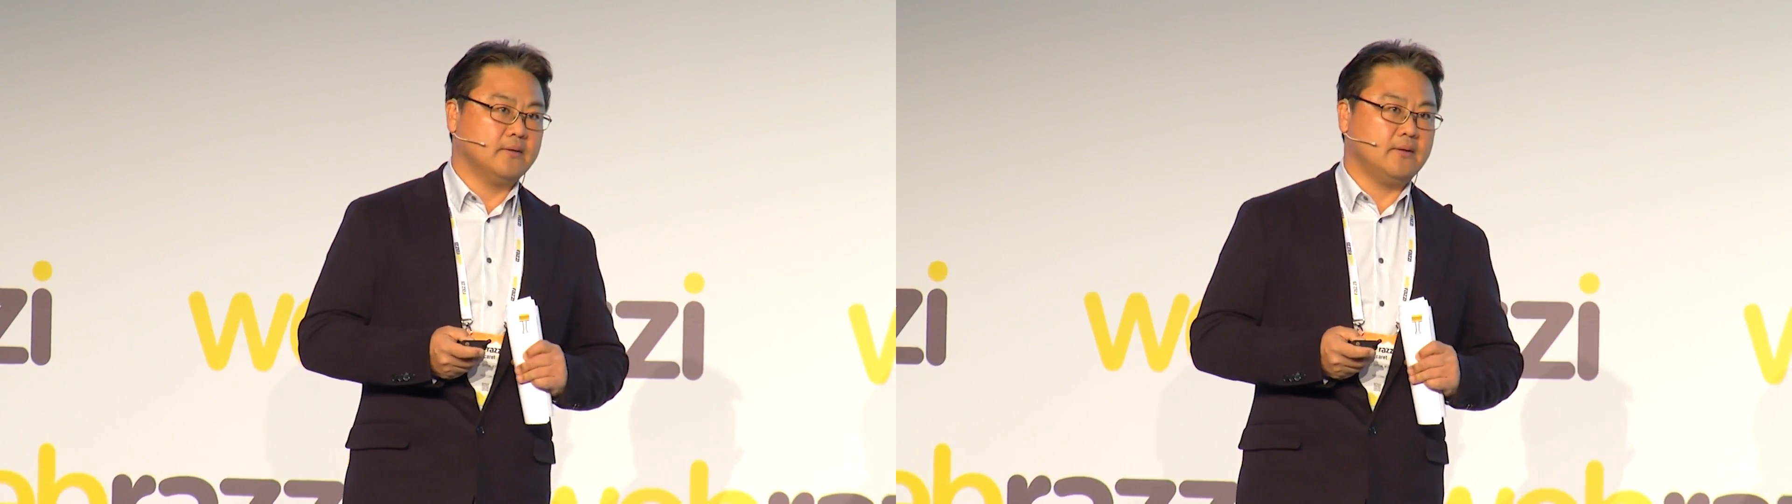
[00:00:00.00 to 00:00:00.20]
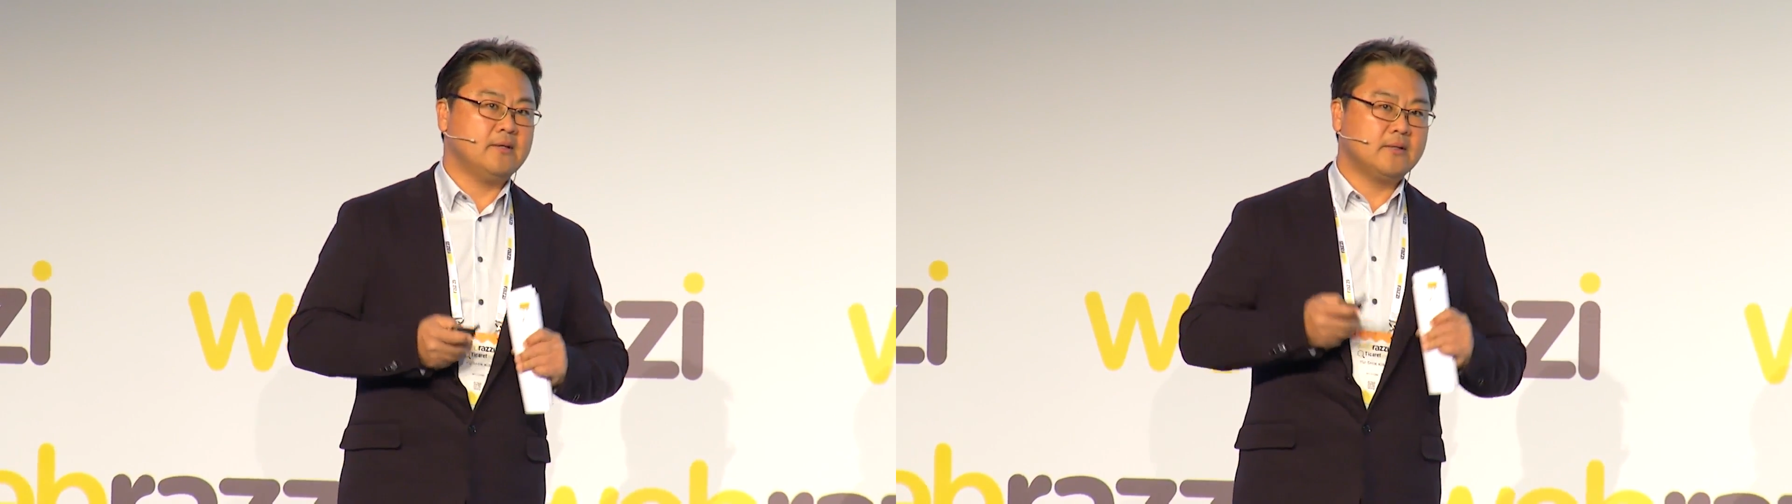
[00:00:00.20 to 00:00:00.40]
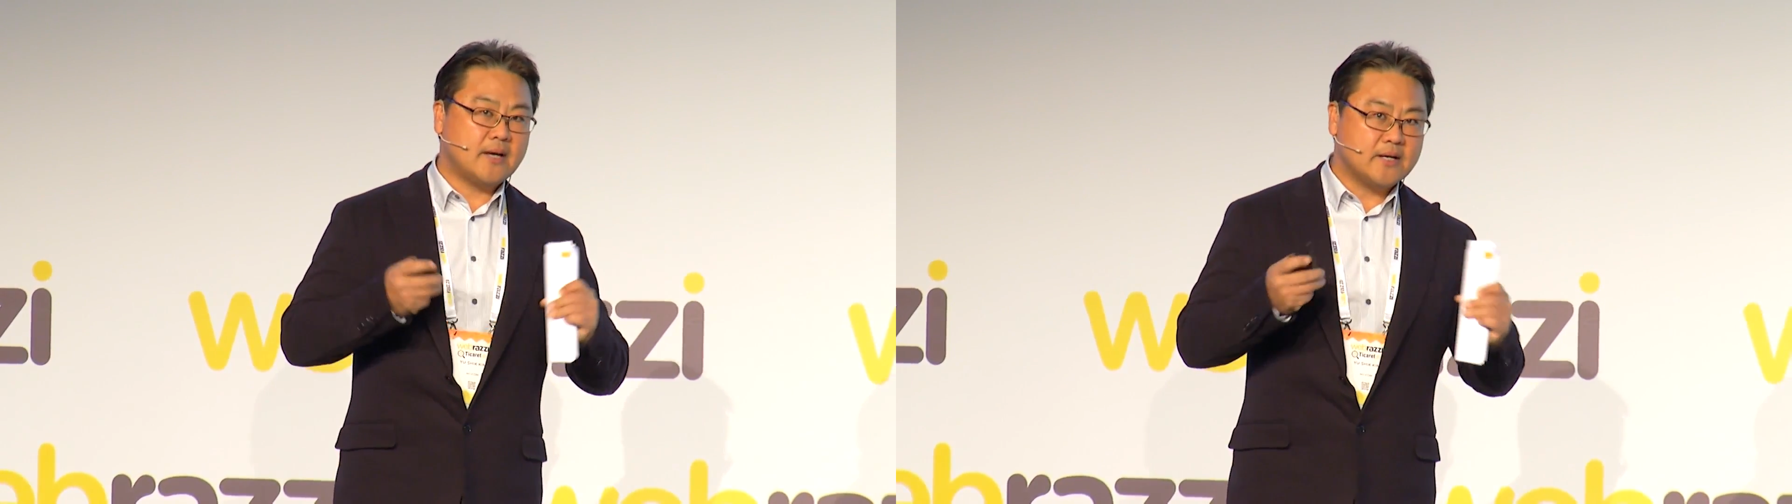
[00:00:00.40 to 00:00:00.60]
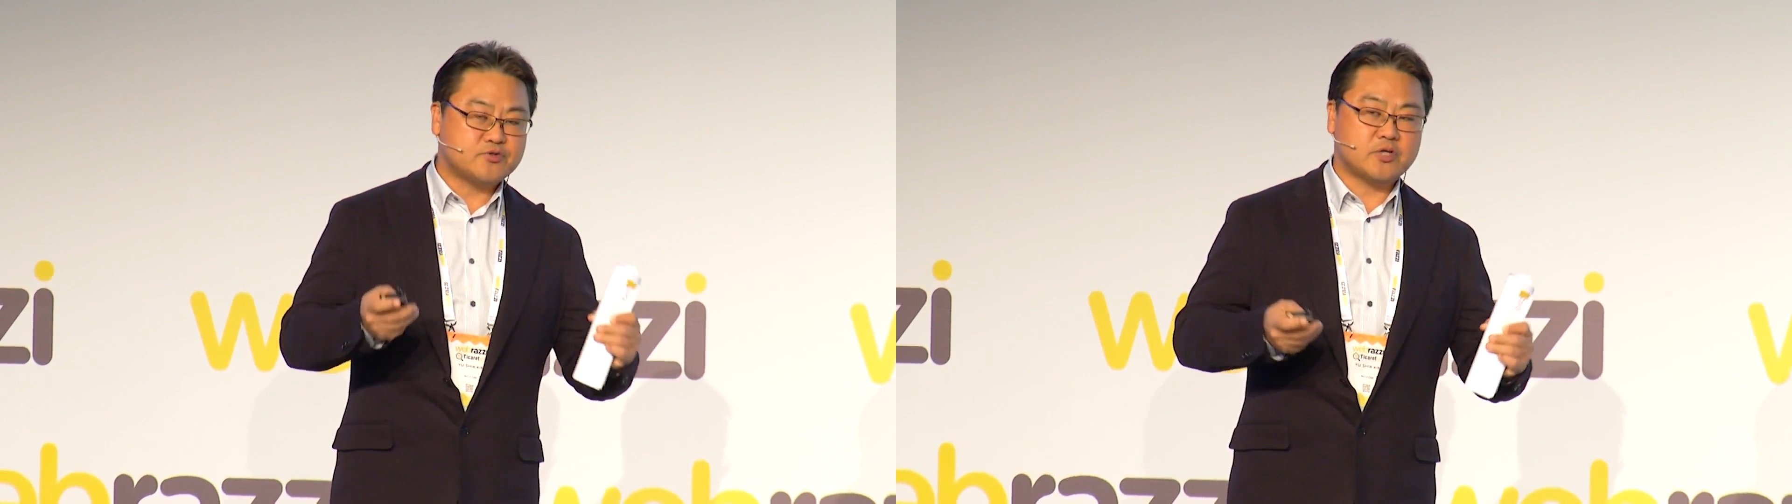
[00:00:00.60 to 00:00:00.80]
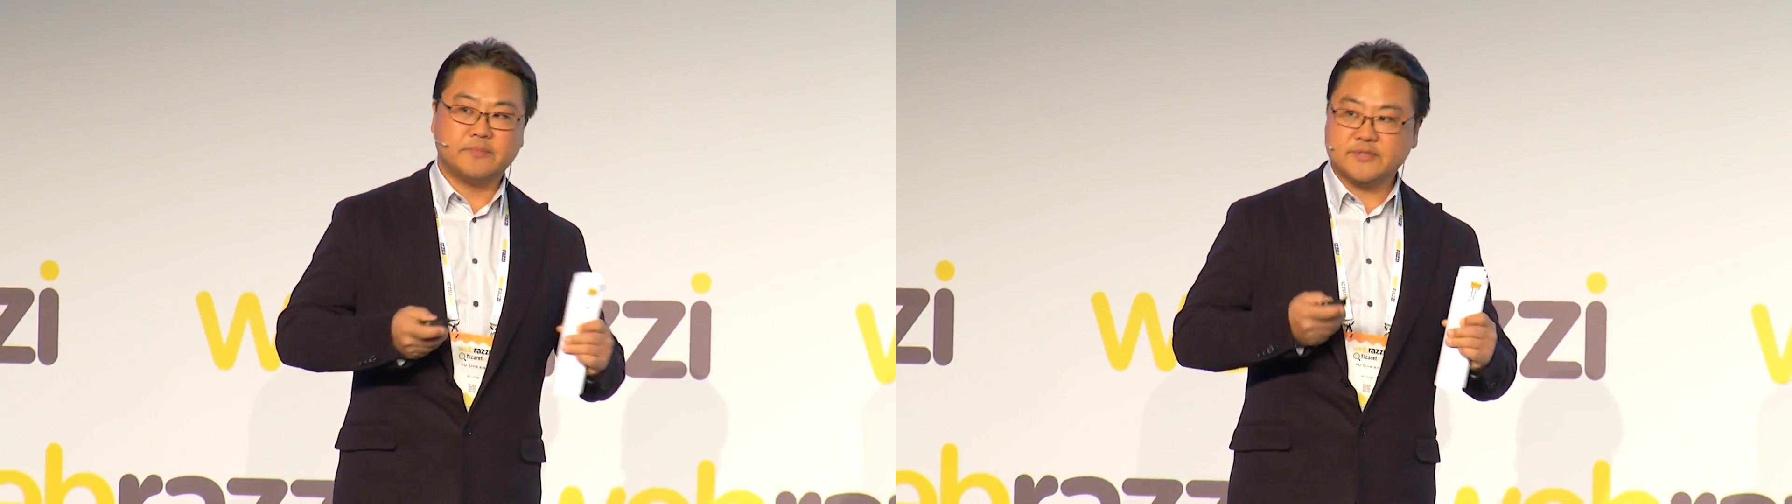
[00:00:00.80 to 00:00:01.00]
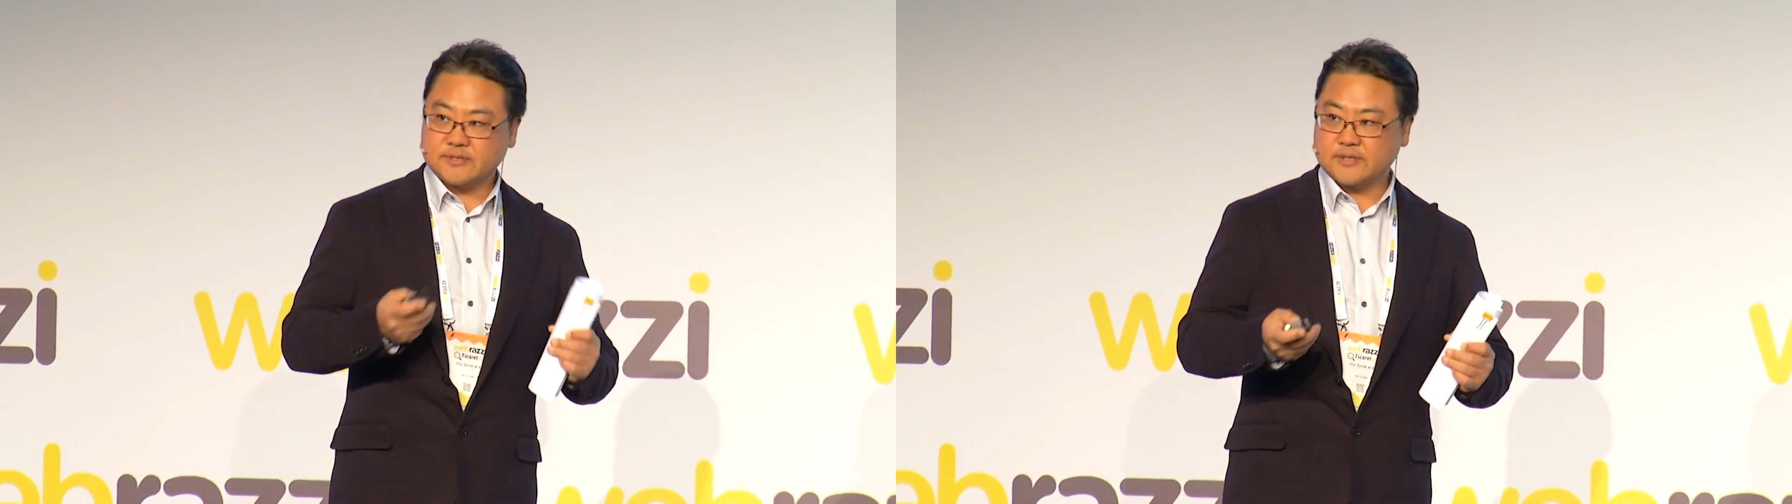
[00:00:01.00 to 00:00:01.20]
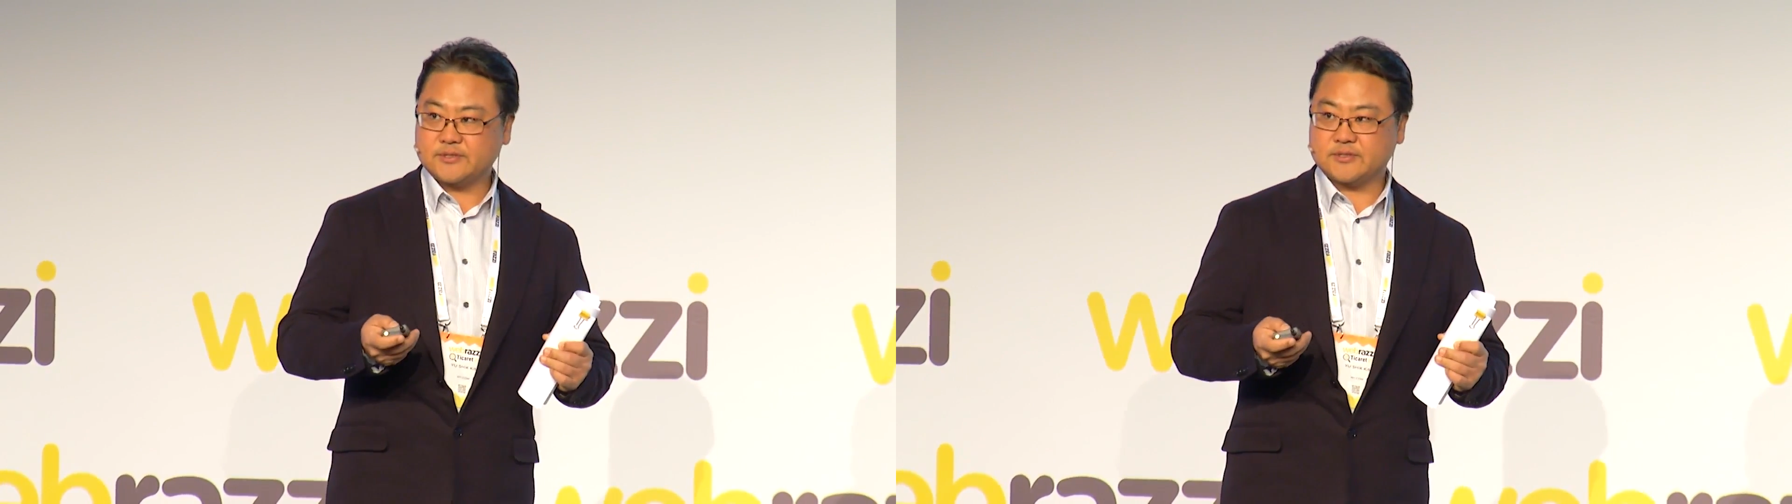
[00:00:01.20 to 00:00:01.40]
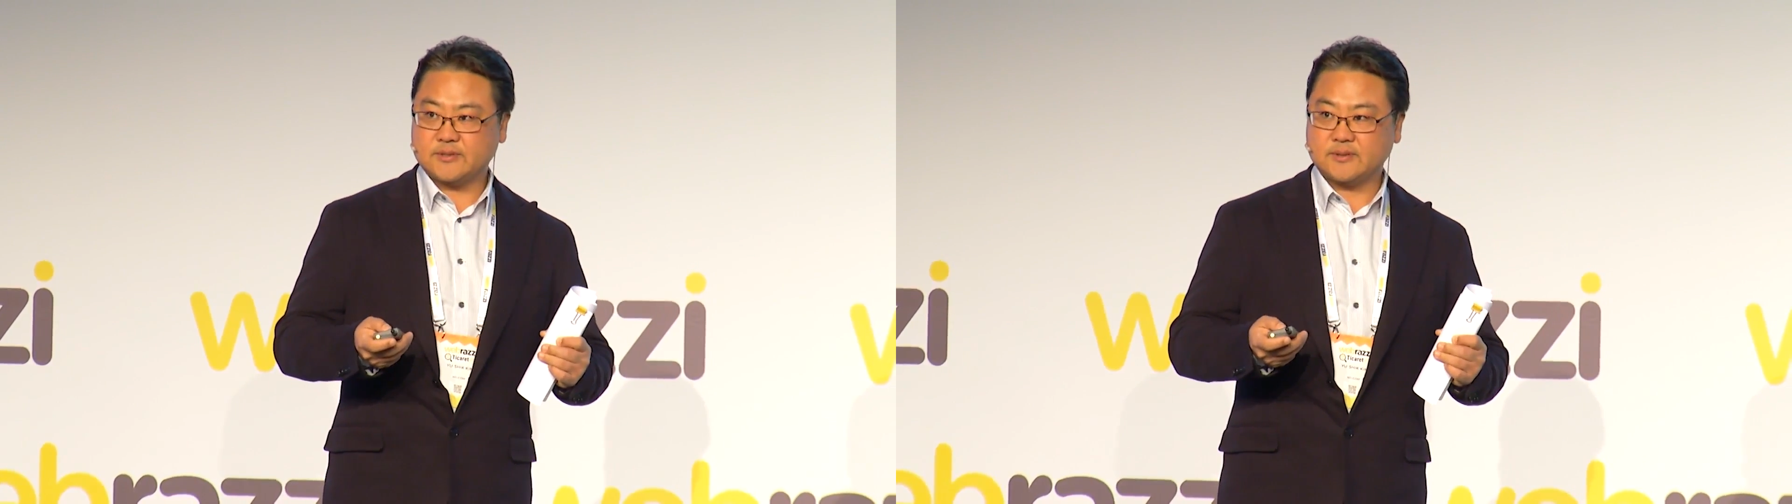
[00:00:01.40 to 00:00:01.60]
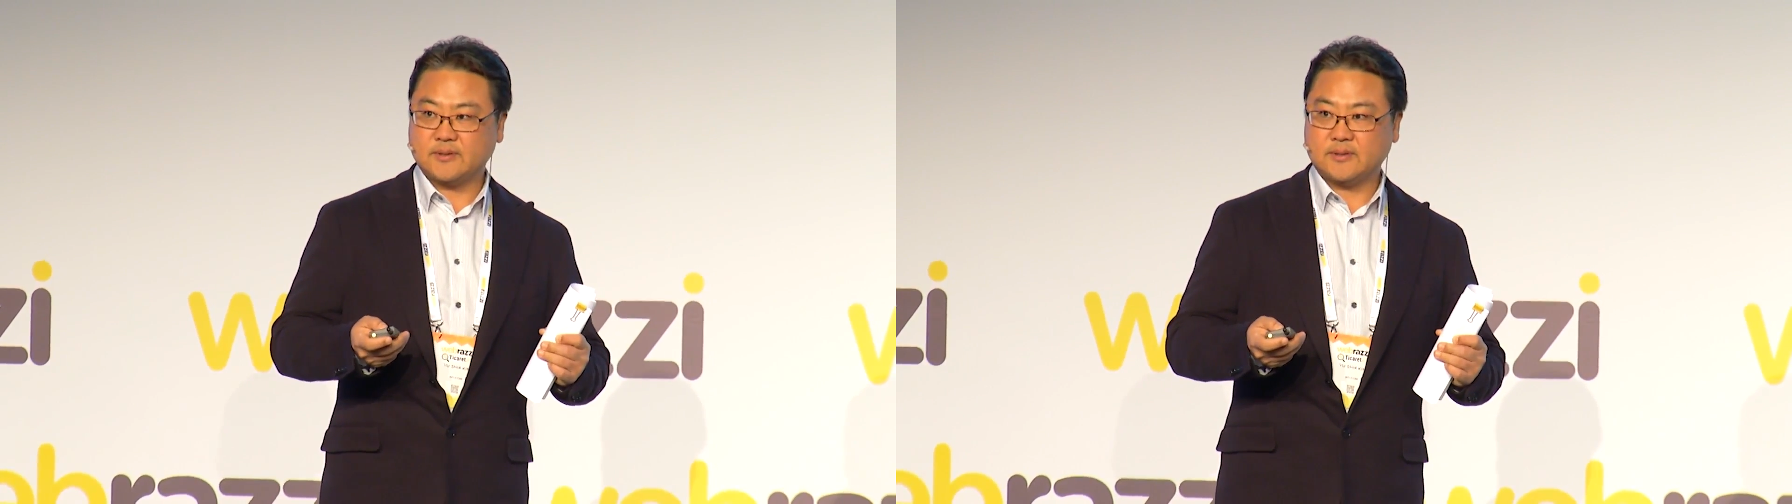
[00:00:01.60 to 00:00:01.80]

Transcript: enlarge their business